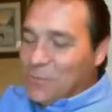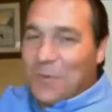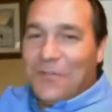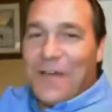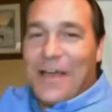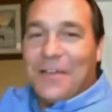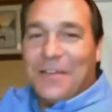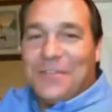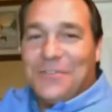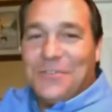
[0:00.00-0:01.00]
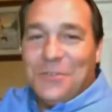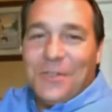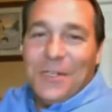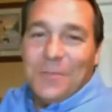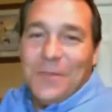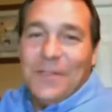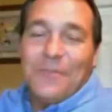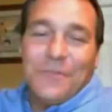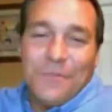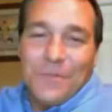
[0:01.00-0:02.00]
what we find to be
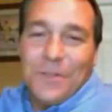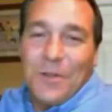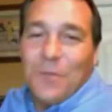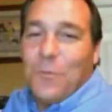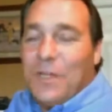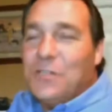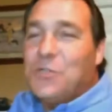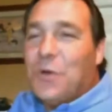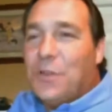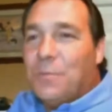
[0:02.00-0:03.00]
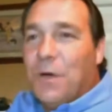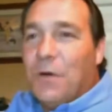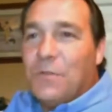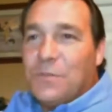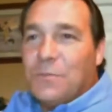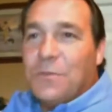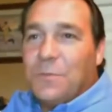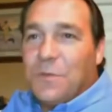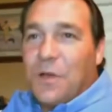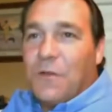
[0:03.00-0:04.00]
the we enjoy the most
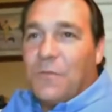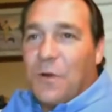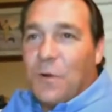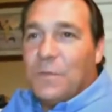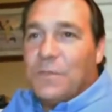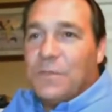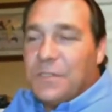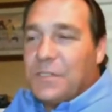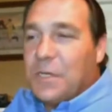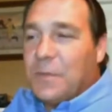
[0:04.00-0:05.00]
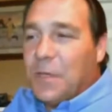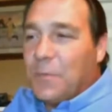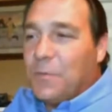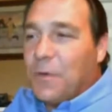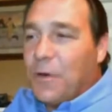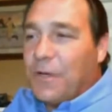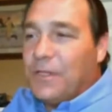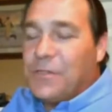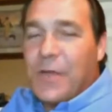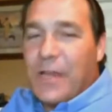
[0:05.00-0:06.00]
with our firm is coming up with
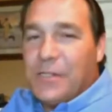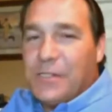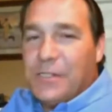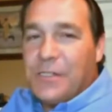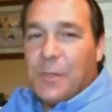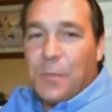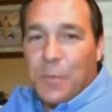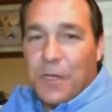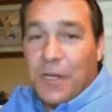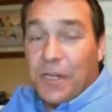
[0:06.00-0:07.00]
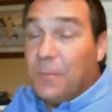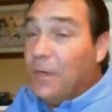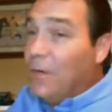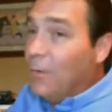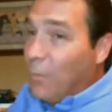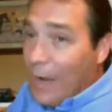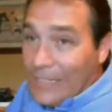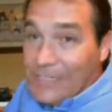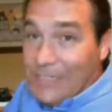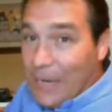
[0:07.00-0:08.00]
marketing strategies and implementing them,
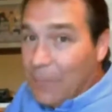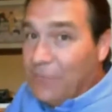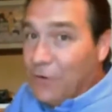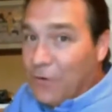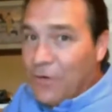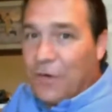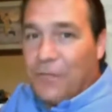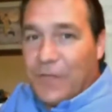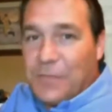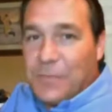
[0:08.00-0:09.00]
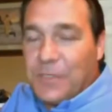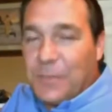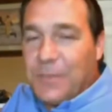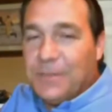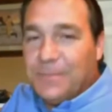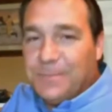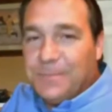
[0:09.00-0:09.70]
watching that return on our investment come in.